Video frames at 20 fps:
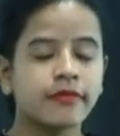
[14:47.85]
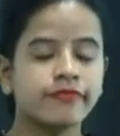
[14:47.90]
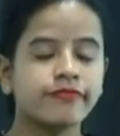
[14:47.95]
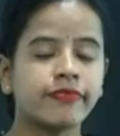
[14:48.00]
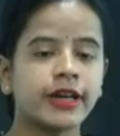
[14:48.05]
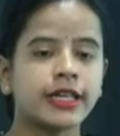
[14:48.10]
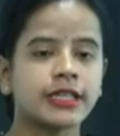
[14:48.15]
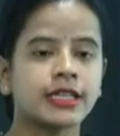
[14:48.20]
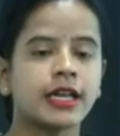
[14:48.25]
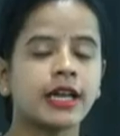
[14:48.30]

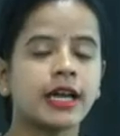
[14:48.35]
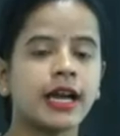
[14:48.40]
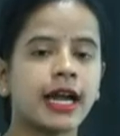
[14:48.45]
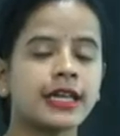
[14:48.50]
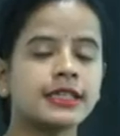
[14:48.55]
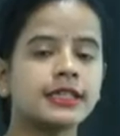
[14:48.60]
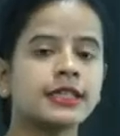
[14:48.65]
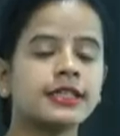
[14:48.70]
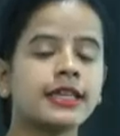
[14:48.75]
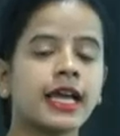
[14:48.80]
But
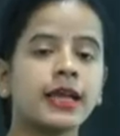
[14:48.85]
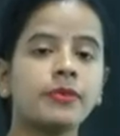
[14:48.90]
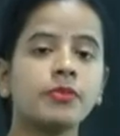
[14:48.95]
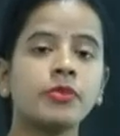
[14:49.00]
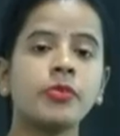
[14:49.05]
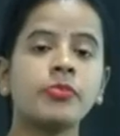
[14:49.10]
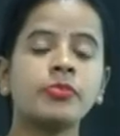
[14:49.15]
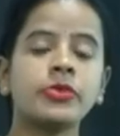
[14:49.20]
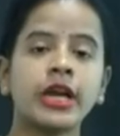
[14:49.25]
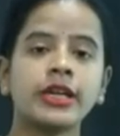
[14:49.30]
at the time
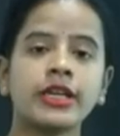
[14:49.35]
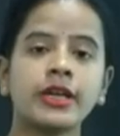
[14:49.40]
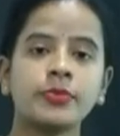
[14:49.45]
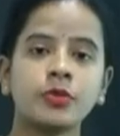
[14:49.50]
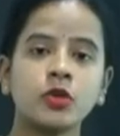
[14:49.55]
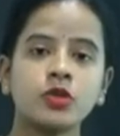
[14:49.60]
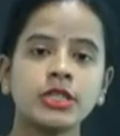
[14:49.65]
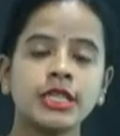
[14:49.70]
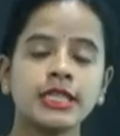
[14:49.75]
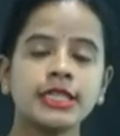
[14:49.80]
of data
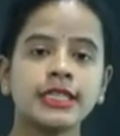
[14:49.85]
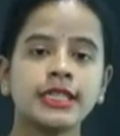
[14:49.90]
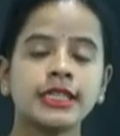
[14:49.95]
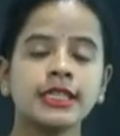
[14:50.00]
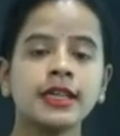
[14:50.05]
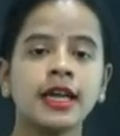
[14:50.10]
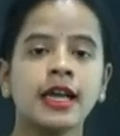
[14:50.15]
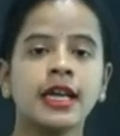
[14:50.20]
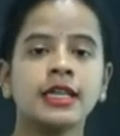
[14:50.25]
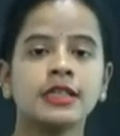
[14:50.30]

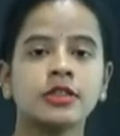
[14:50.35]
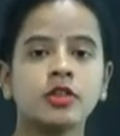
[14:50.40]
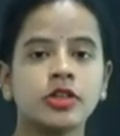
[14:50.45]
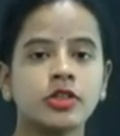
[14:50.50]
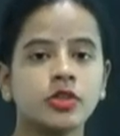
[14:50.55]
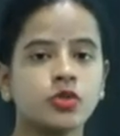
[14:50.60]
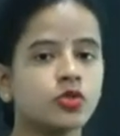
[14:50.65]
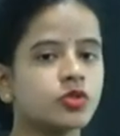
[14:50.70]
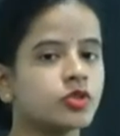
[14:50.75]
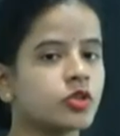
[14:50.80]
processing,
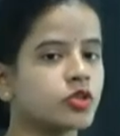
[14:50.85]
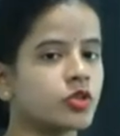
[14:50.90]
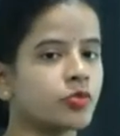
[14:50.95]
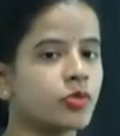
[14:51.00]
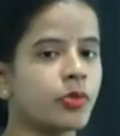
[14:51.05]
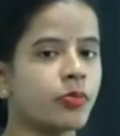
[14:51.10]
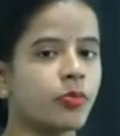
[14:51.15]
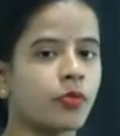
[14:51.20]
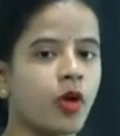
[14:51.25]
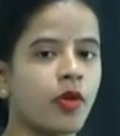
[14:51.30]
the user to
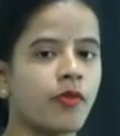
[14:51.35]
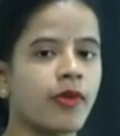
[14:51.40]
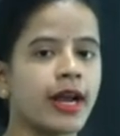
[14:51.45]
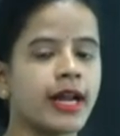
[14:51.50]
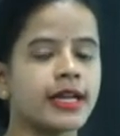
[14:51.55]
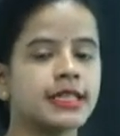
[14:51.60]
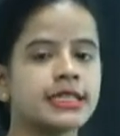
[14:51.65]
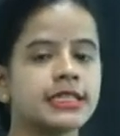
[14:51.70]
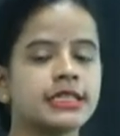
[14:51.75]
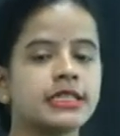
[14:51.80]
be
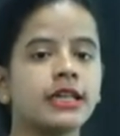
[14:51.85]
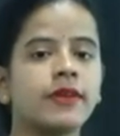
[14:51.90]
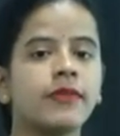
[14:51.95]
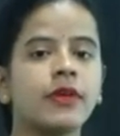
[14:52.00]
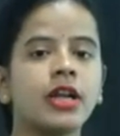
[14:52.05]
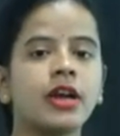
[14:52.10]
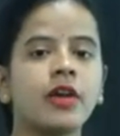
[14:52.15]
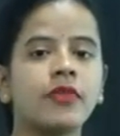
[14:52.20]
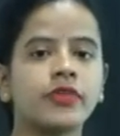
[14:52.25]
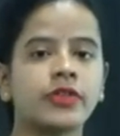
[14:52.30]
provides
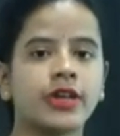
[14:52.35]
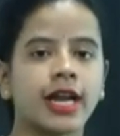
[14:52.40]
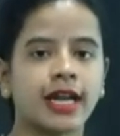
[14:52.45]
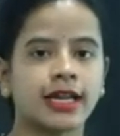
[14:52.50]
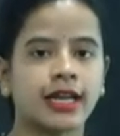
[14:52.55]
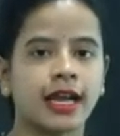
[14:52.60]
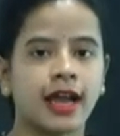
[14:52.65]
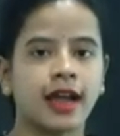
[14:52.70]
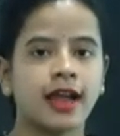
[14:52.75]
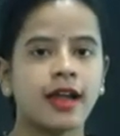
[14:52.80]
nibble of
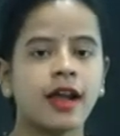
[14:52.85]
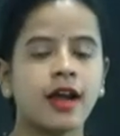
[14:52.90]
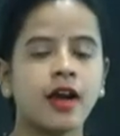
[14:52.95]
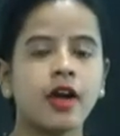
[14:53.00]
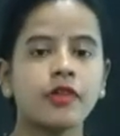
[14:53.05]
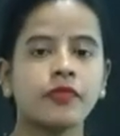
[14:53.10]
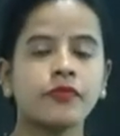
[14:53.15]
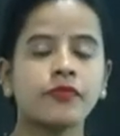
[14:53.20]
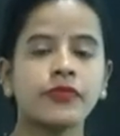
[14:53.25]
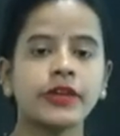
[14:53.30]
data
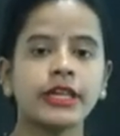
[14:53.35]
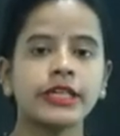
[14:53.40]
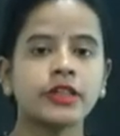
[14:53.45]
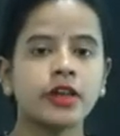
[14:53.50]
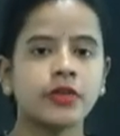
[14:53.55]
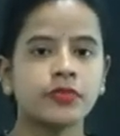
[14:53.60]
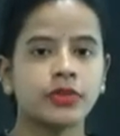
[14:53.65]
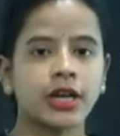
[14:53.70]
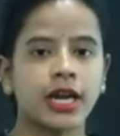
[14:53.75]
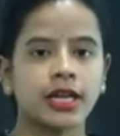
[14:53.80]
or weight
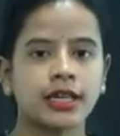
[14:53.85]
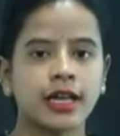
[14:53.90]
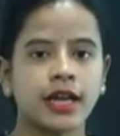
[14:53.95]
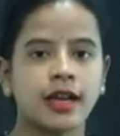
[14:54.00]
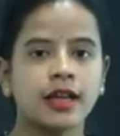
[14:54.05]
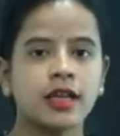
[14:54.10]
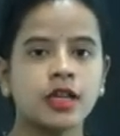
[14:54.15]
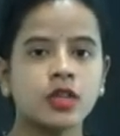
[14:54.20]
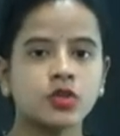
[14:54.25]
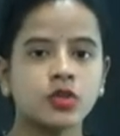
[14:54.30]
of data.
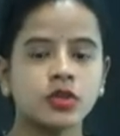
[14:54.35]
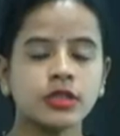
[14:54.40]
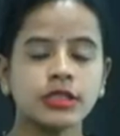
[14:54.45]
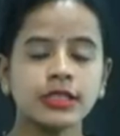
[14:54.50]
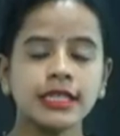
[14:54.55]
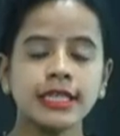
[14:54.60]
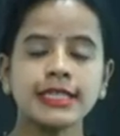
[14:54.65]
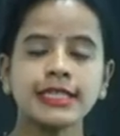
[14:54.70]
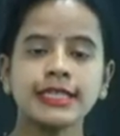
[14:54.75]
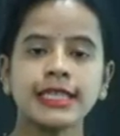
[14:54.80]
So
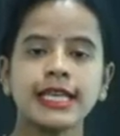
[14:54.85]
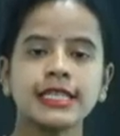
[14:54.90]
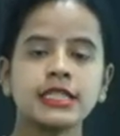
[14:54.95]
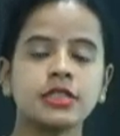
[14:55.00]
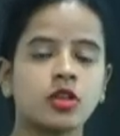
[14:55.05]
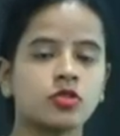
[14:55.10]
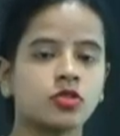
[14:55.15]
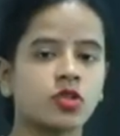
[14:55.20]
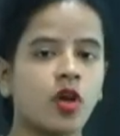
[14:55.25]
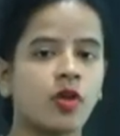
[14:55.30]
in this case,
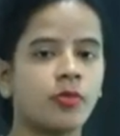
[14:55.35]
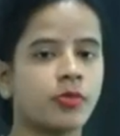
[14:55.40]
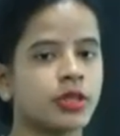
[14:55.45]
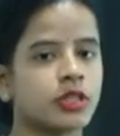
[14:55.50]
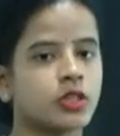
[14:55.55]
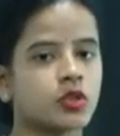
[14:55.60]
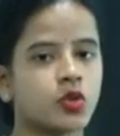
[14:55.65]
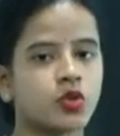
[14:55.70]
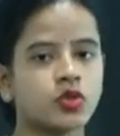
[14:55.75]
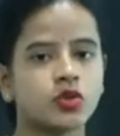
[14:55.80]
the thumb
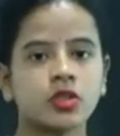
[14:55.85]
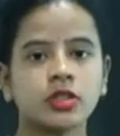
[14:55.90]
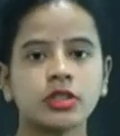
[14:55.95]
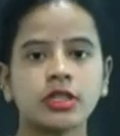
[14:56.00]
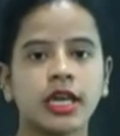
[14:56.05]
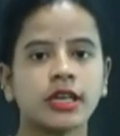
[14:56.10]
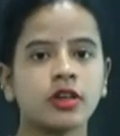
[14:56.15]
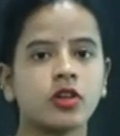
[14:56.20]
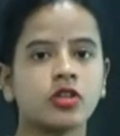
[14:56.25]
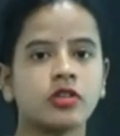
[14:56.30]
instruction
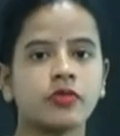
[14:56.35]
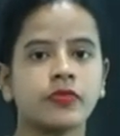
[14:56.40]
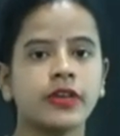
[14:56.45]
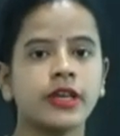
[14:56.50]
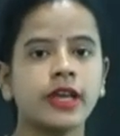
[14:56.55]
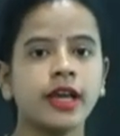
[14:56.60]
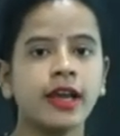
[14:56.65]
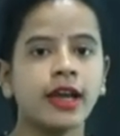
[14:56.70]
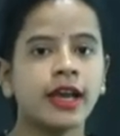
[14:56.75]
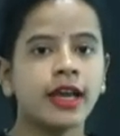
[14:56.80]
cannot
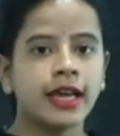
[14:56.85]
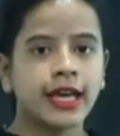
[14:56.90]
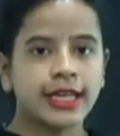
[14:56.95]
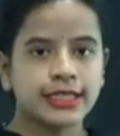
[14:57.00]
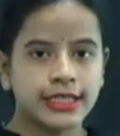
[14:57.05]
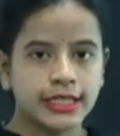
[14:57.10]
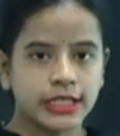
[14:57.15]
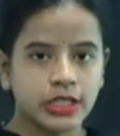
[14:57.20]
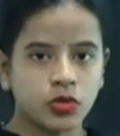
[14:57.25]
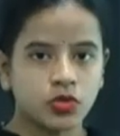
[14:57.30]
be
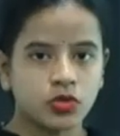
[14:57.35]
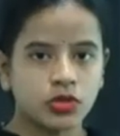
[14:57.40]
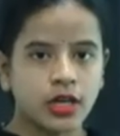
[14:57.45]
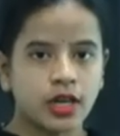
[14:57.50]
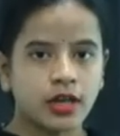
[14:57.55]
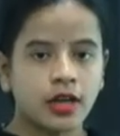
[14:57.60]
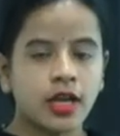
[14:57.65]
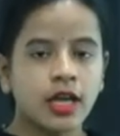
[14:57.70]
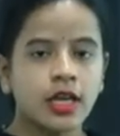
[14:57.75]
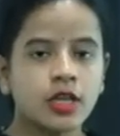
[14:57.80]

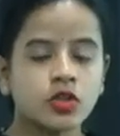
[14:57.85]
executed.